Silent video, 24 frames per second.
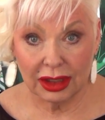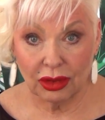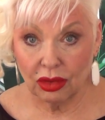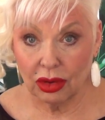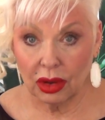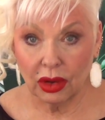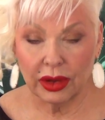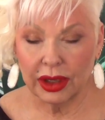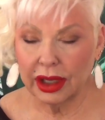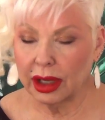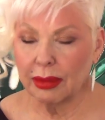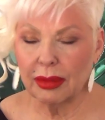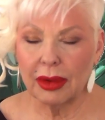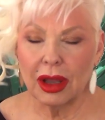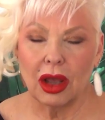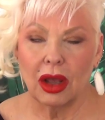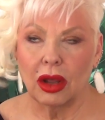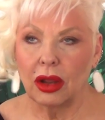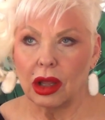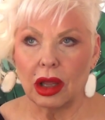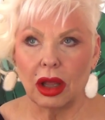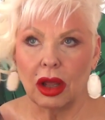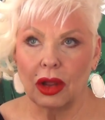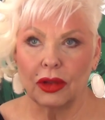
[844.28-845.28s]
growing up
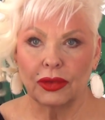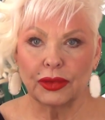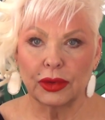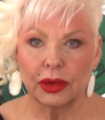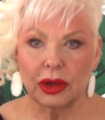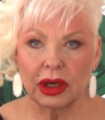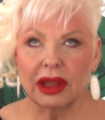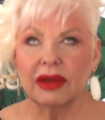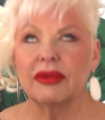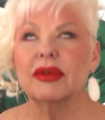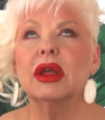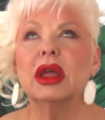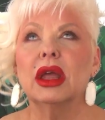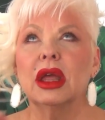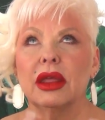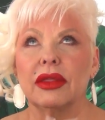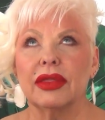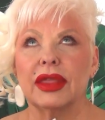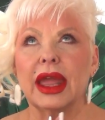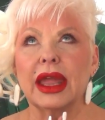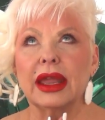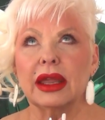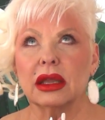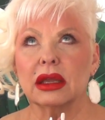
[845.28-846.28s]
all, all through life.
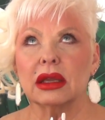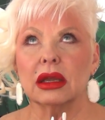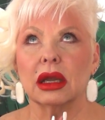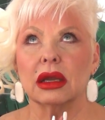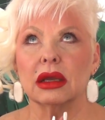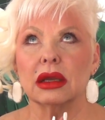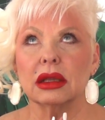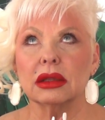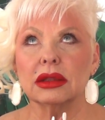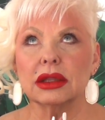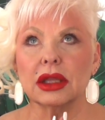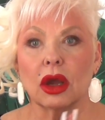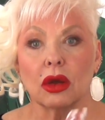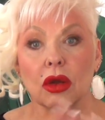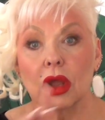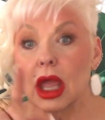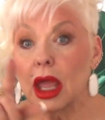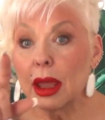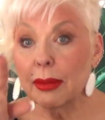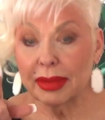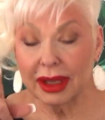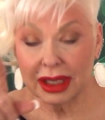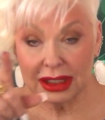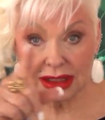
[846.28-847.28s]

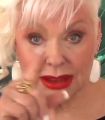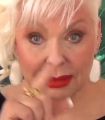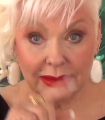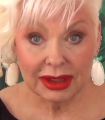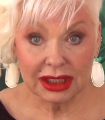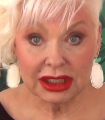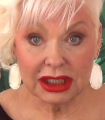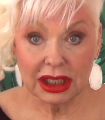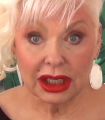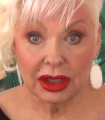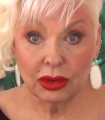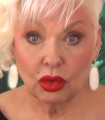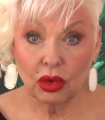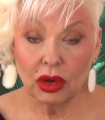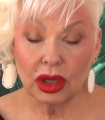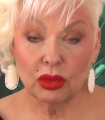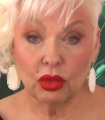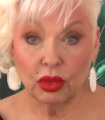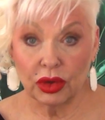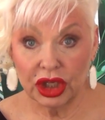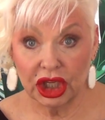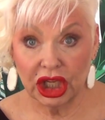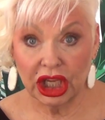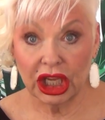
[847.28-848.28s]
Because I'm going to tell you
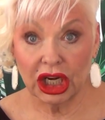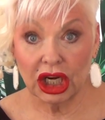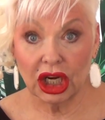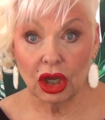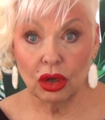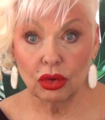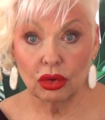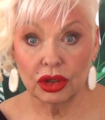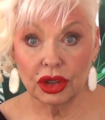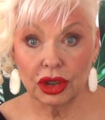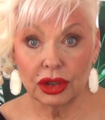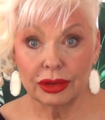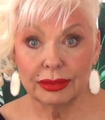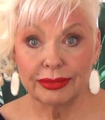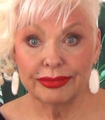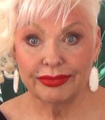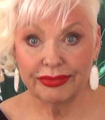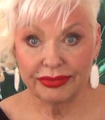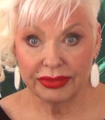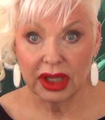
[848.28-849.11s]
what, when you get older,